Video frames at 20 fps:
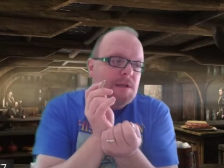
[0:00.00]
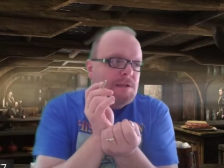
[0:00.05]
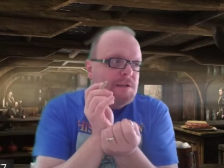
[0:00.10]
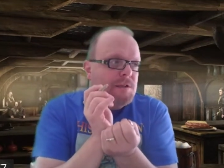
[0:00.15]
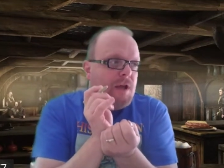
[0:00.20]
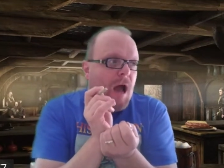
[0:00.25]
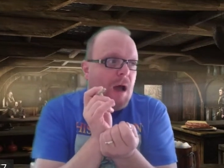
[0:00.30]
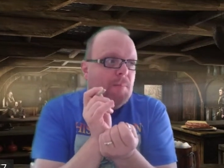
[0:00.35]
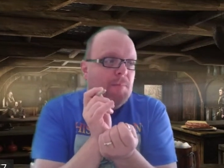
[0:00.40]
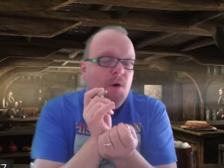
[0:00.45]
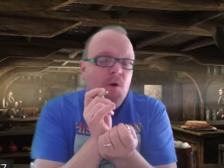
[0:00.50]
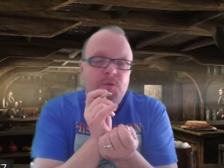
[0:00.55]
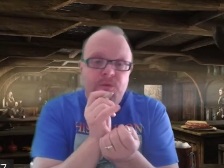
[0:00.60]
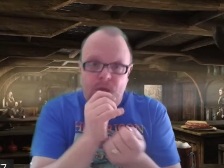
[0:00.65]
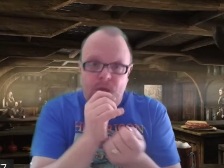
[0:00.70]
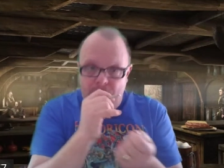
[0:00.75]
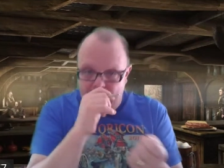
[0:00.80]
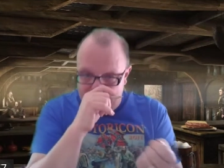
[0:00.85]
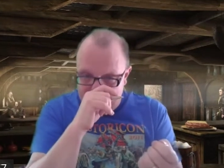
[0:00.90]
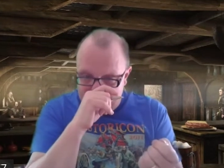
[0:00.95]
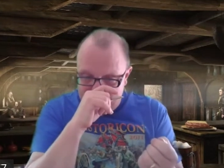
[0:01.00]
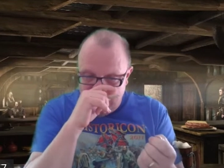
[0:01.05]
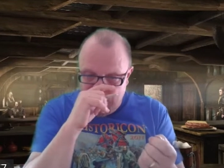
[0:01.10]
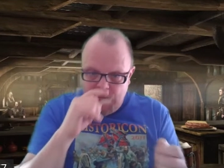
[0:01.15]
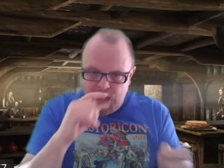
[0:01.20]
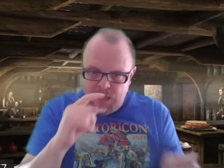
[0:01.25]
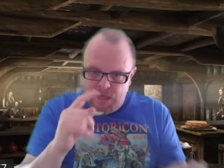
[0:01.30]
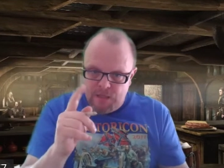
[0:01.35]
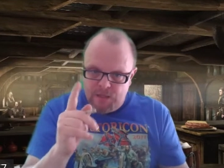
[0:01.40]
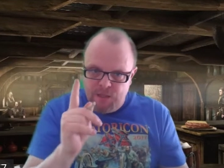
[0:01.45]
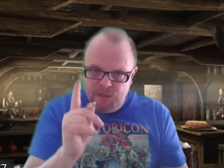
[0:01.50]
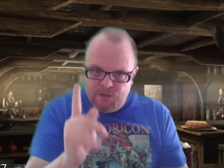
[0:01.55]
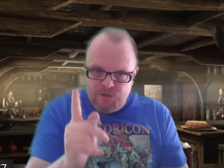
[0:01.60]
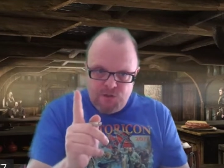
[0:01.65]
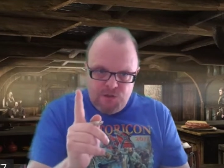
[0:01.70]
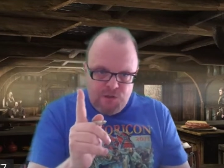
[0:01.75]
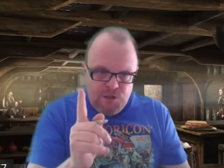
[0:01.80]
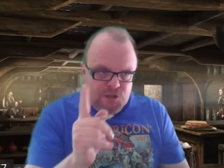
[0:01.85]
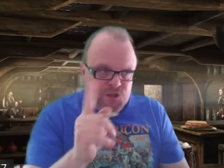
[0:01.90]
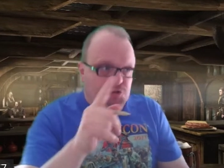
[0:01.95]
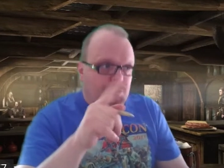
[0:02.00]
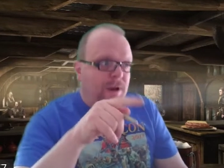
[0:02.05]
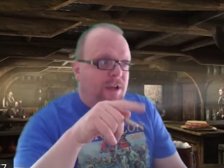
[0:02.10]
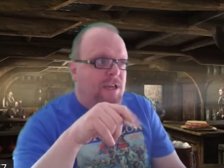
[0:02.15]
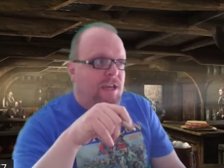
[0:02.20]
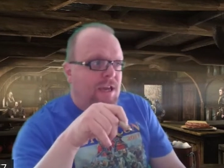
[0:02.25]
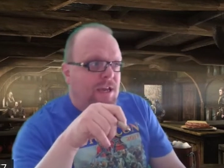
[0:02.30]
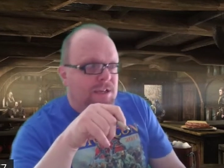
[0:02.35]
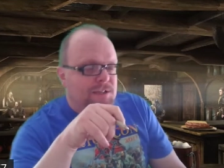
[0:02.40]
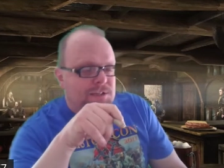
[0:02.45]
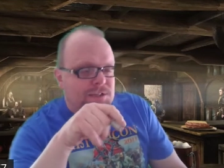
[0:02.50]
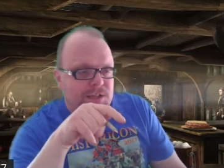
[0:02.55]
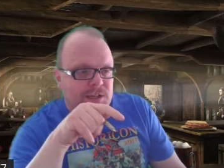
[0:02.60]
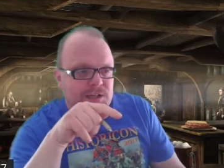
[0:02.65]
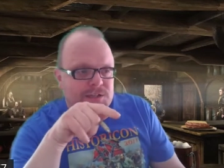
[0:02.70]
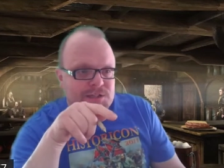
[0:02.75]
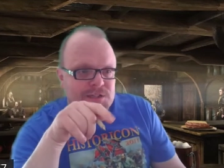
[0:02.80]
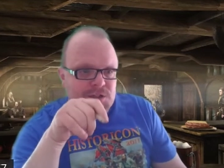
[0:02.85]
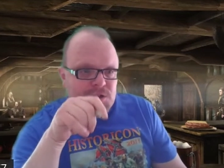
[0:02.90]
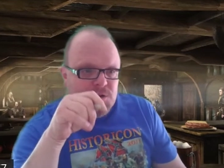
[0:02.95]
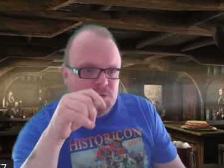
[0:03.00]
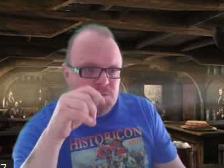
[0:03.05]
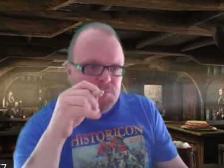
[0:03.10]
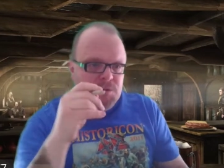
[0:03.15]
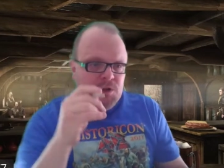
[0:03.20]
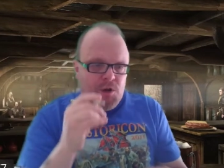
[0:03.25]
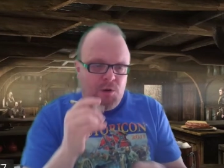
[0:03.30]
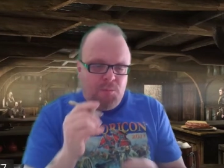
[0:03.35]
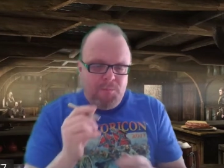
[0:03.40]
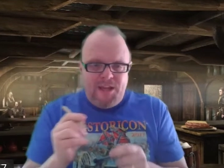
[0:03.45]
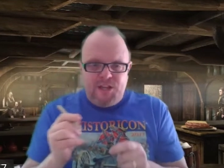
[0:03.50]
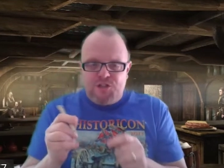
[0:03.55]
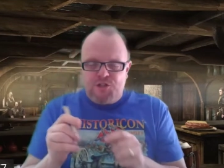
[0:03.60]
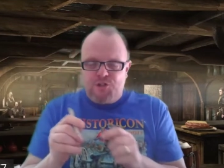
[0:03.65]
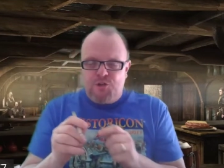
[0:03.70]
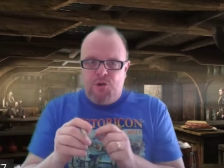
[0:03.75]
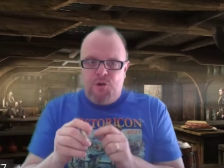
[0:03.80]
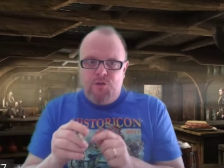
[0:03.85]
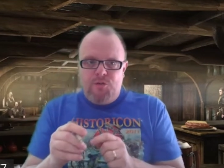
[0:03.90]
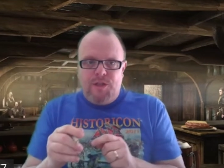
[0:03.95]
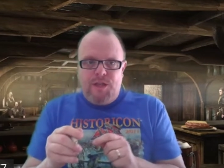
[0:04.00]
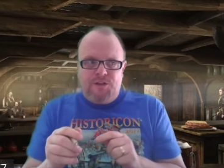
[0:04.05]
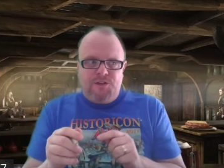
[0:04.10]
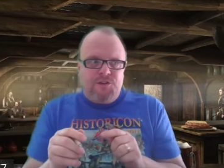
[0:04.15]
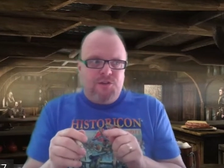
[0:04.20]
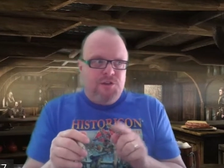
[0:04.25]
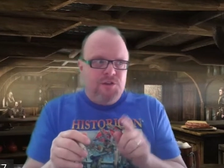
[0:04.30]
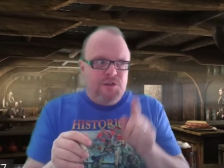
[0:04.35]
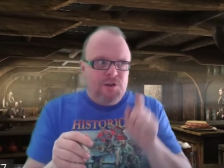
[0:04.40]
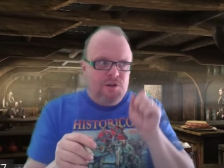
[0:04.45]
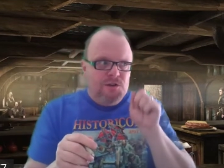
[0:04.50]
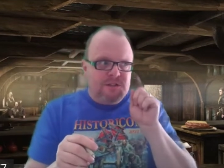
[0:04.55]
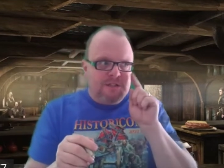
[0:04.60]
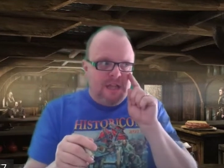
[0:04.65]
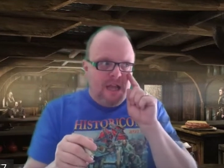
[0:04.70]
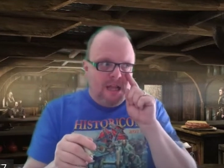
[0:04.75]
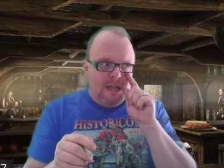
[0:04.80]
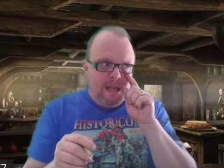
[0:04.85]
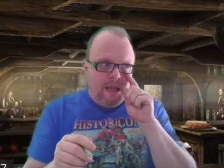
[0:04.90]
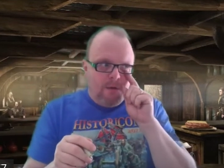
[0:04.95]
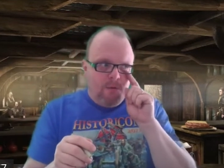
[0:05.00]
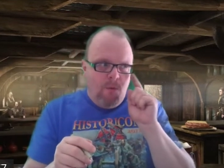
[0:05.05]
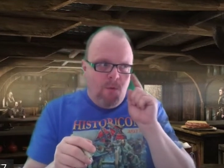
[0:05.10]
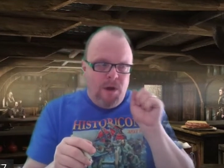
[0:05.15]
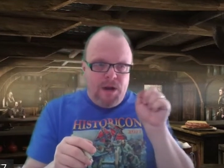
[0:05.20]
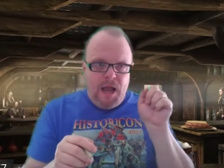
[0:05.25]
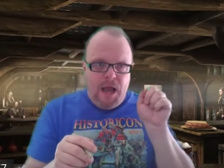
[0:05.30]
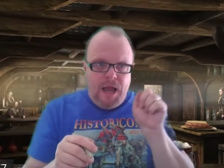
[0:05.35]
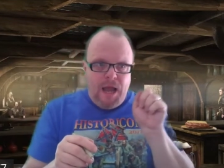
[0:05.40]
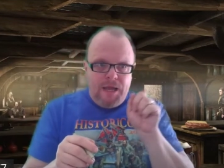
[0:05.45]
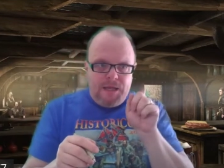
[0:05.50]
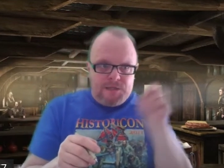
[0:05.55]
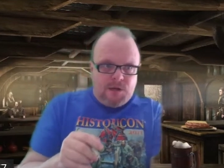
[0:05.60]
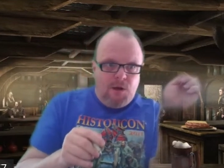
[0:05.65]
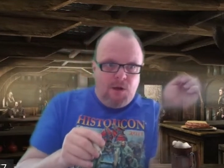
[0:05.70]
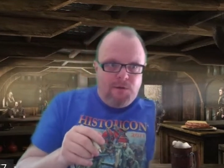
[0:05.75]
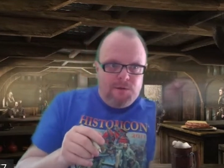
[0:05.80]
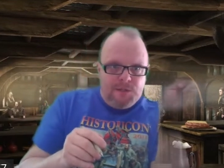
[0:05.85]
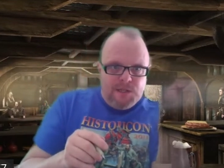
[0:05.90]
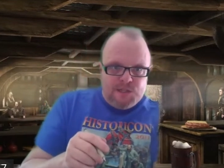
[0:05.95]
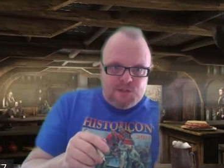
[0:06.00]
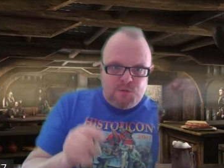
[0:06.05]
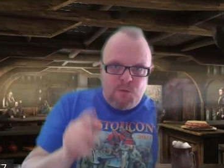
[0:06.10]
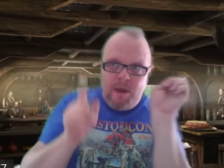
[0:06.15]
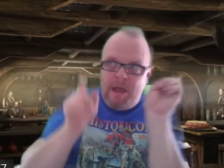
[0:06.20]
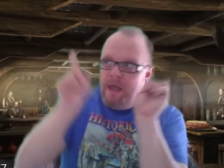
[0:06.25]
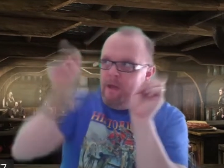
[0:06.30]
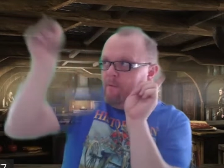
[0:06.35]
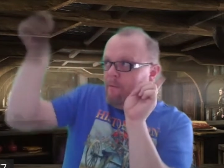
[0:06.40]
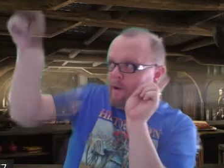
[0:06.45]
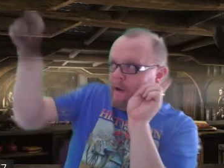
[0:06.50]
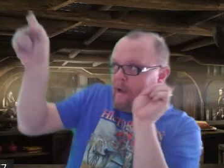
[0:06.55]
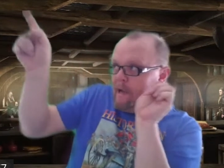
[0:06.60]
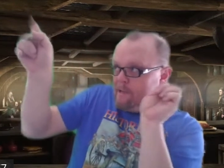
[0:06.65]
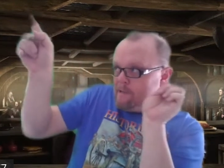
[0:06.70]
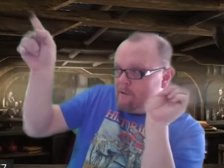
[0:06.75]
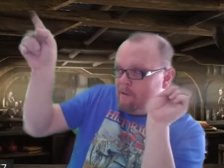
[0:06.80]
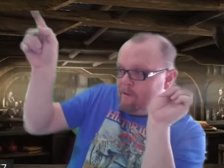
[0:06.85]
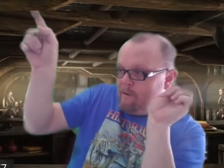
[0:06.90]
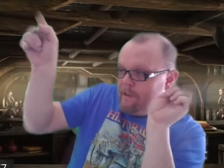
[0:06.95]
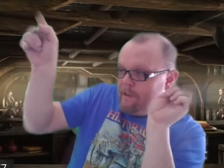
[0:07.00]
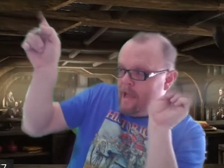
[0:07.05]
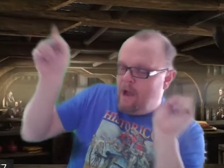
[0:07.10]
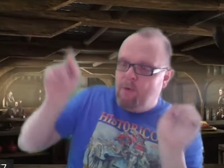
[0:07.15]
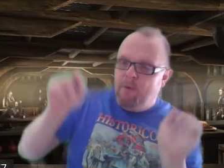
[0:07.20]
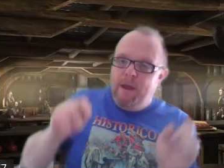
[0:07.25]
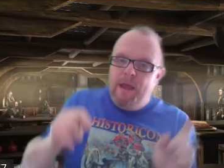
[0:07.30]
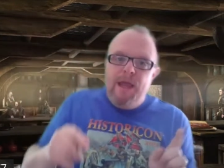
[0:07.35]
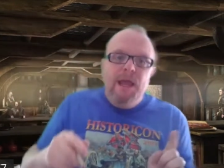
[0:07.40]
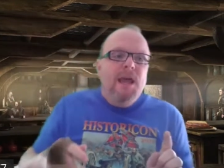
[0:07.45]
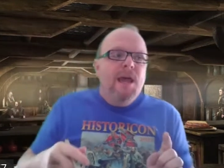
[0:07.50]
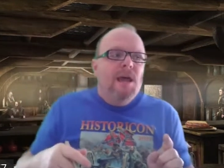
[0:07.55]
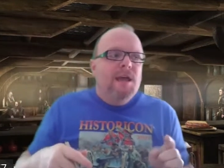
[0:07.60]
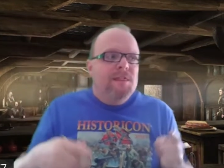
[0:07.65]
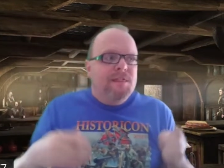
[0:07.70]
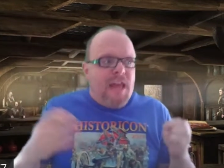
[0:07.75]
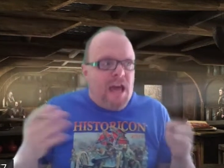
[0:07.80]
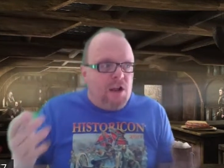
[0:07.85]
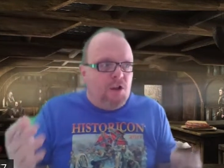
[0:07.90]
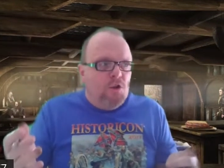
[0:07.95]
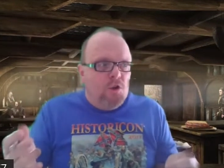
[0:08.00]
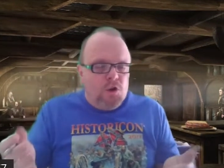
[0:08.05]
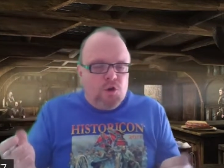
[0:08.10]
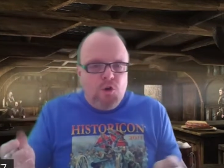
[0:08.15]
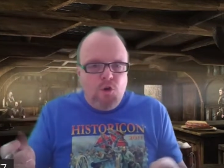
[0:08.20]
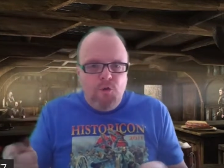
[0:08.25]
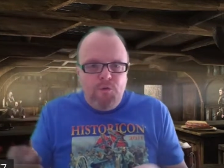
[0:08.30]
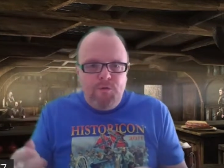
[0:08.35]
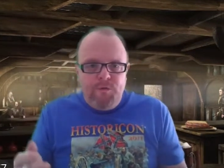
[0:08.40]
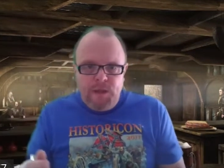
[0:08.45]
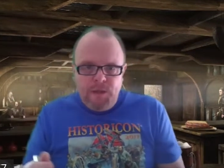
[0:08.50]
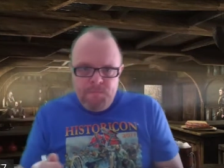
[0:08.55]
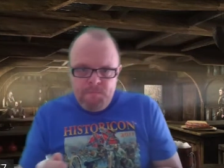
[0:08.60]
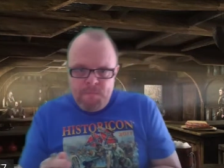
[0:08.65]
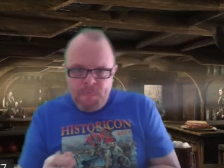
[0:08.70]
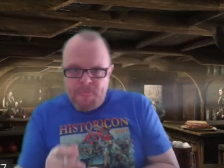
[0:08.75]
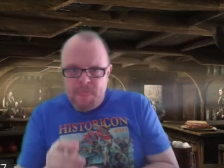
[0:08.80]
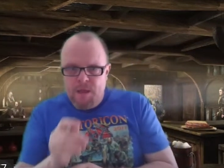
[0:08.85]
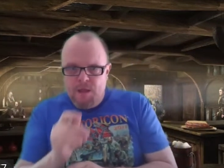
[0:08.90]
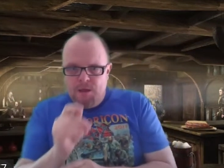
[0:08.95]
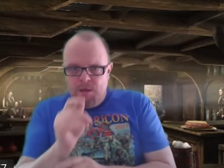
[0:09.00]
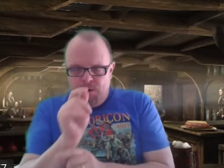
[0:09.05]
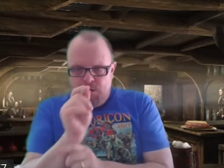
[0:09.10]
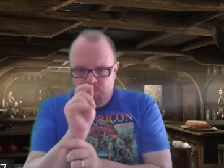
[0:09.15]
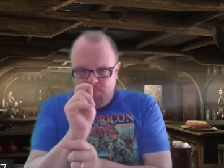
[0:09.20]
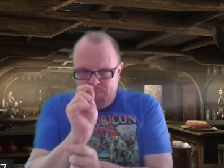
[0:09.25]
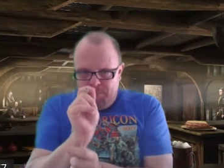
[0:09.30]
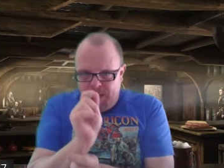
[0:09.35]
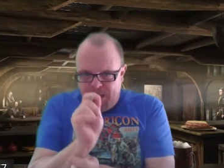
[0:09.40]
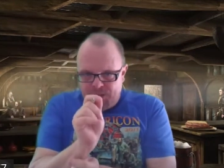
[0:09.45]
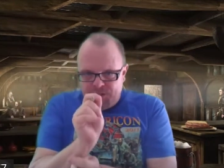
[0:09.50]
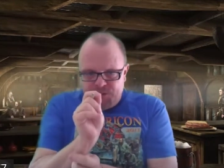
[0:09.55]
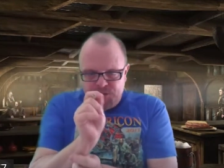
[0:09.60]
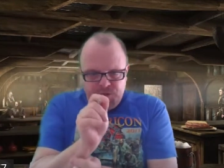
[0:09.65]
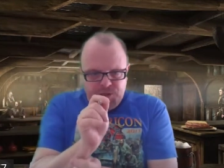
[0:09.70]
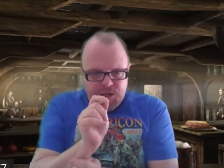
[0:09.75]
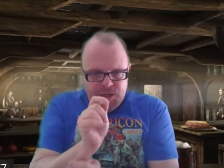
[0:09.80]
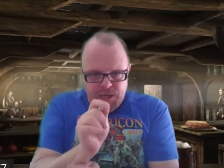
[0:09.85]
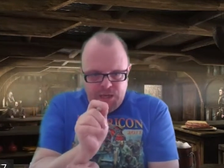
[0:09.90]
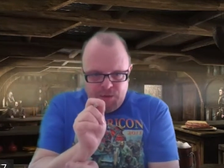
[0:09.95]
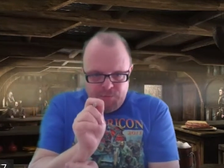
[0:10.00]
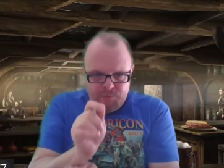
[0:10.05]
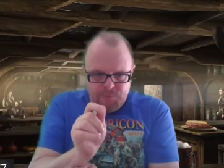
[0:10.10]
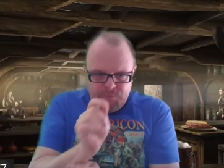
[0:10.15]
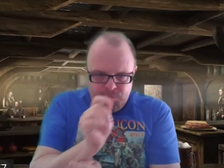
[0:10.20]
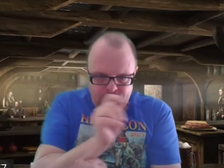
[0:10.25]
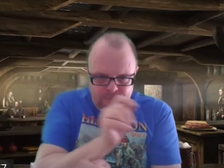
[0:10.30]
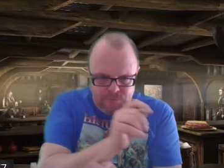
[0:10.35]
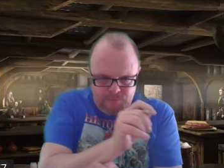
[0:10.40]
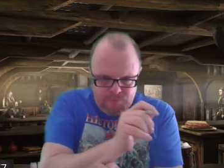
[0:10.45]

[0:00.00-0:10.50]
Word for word: dot both eyes the the trick is is to you know make sure that you know it's not like one eye is going this way one eye is going that way that'll look goofy you make sure you get them